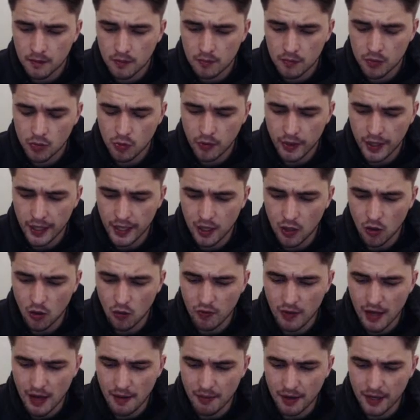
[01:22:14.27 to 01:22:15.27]
Ball hit
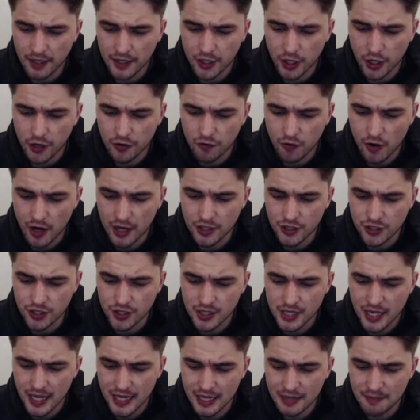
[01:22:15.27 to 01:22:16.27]
long there by Cove
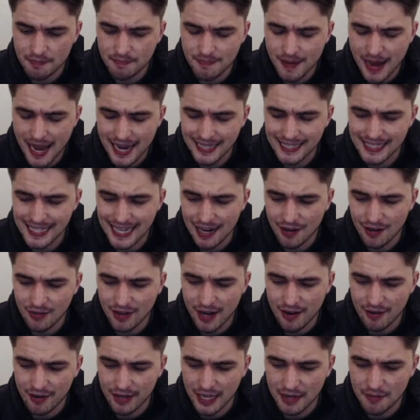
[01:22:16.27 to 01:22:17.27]
Rangers, headed back down
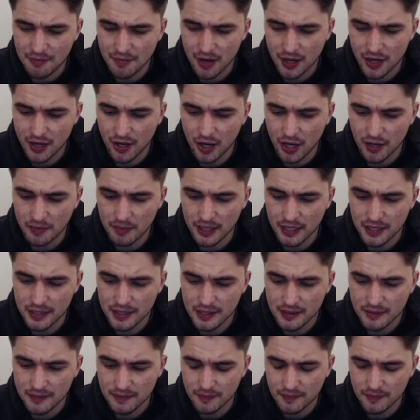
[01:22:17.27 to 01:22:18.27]
there again by
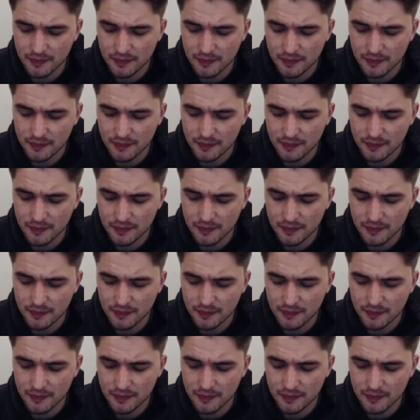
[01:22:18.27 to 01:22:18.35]
Hibs.